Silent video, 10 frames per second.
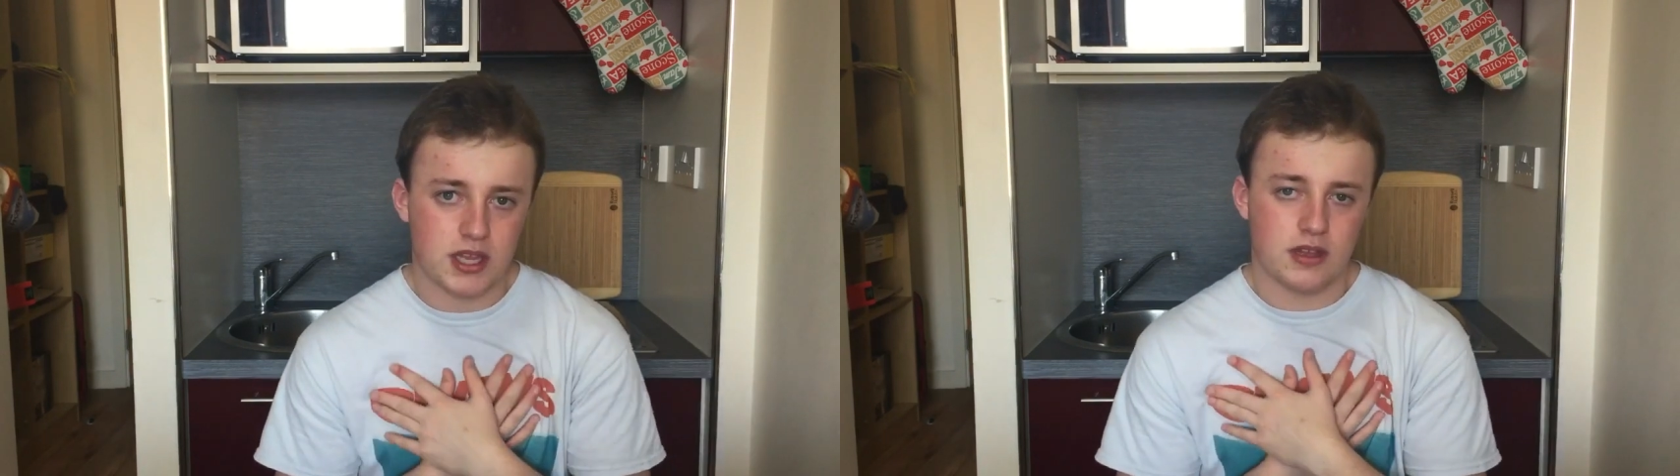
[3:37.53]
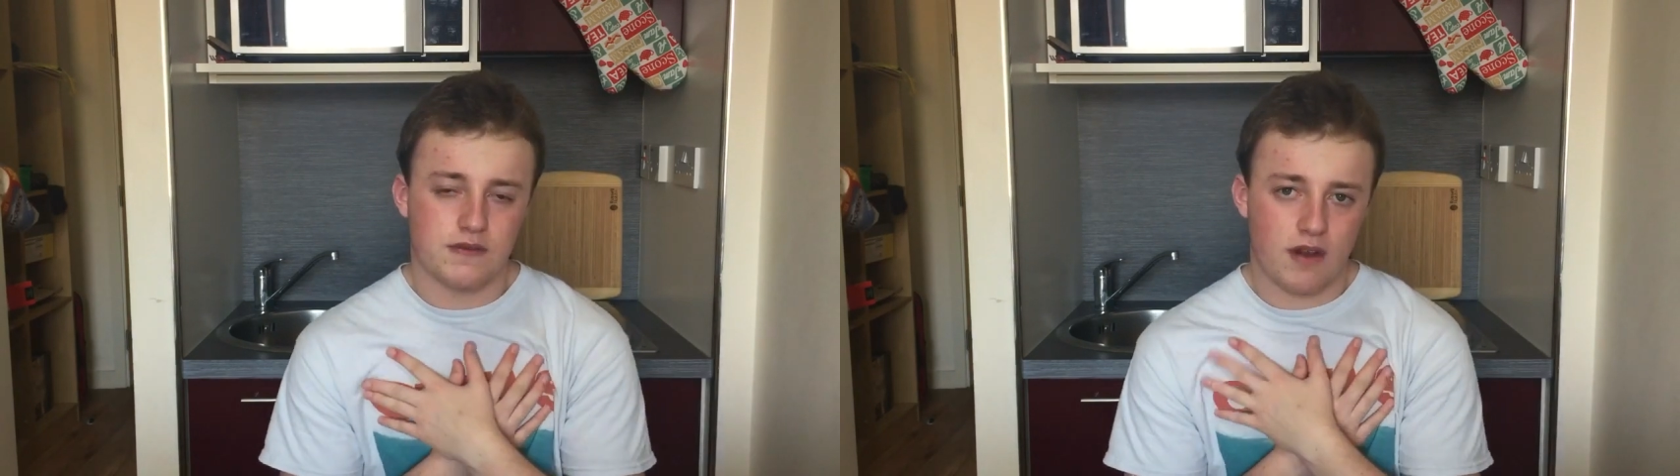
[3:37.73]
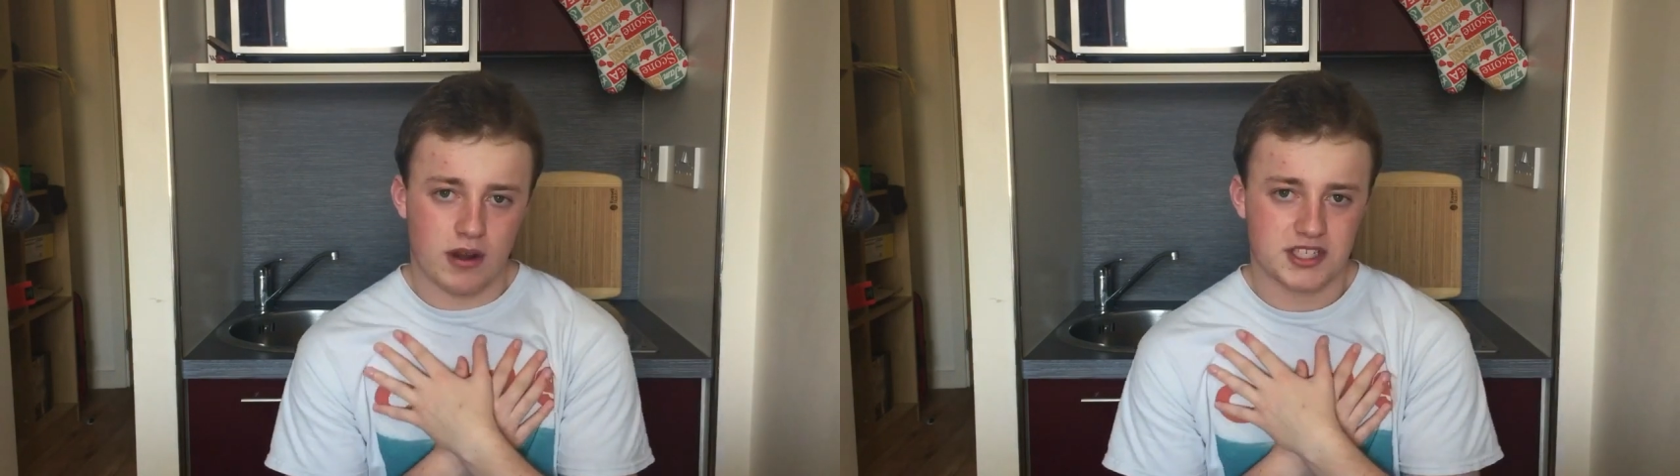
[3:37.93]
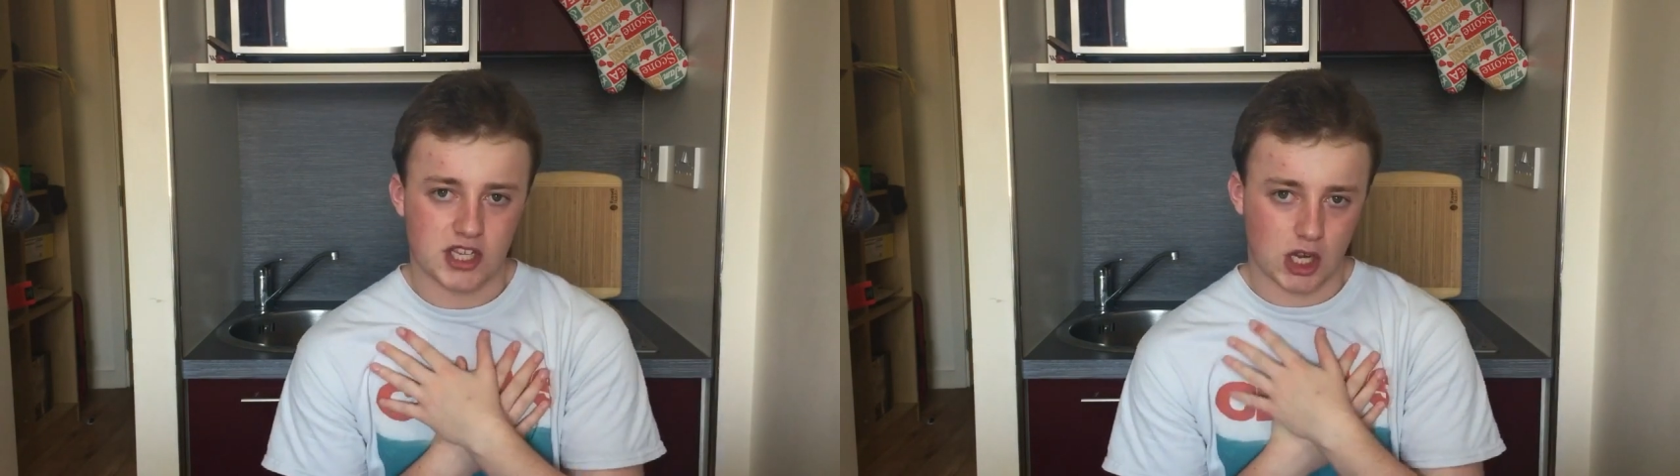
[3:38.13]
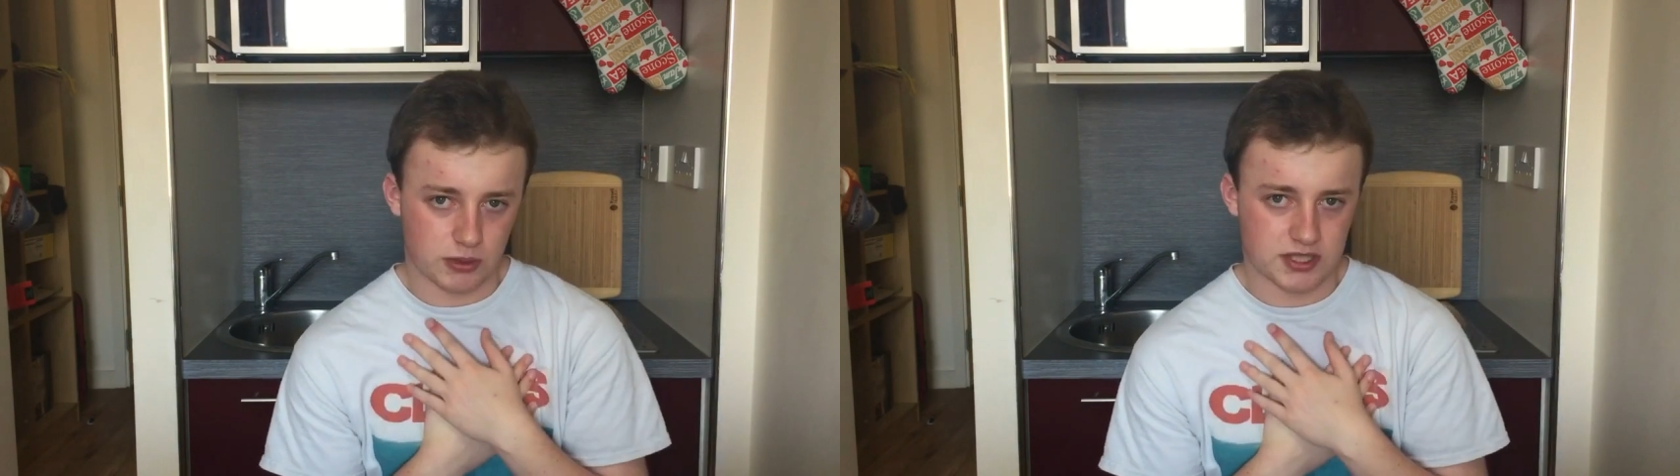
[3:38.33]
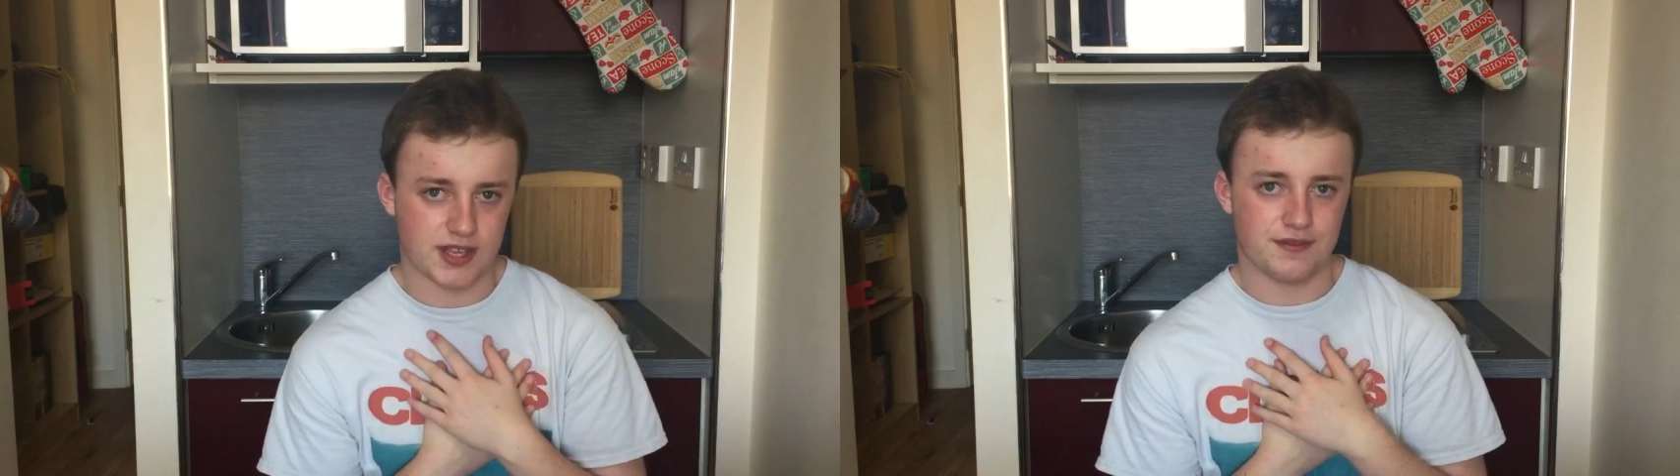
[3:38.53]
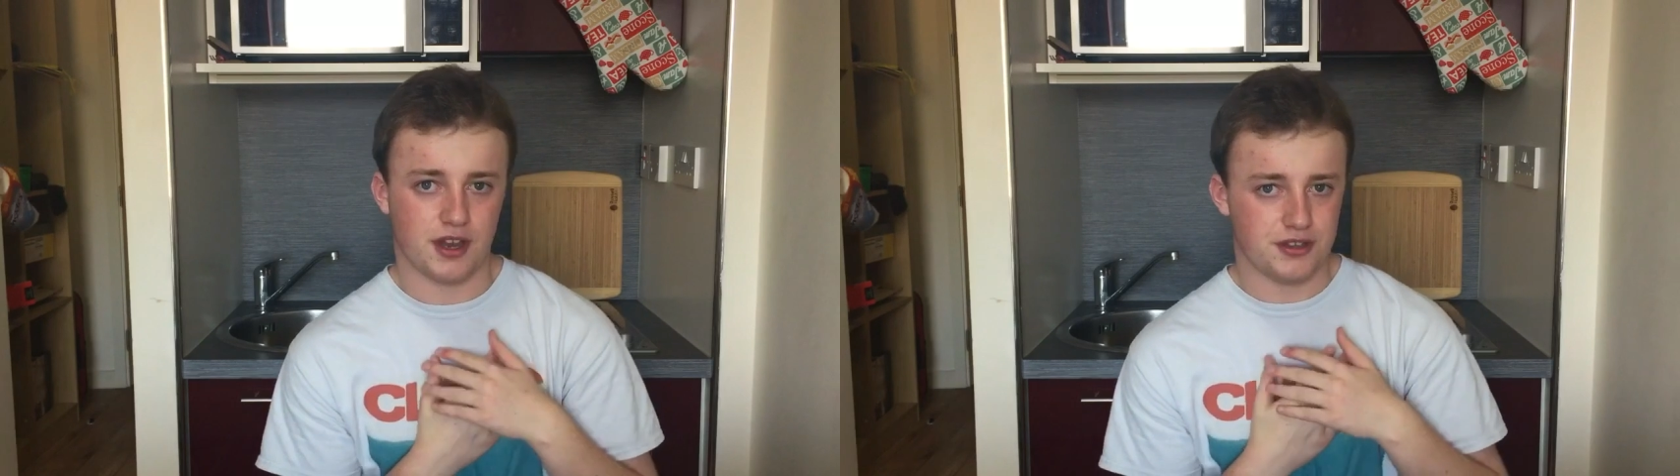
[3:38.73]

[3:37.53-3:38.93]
Be very seclusive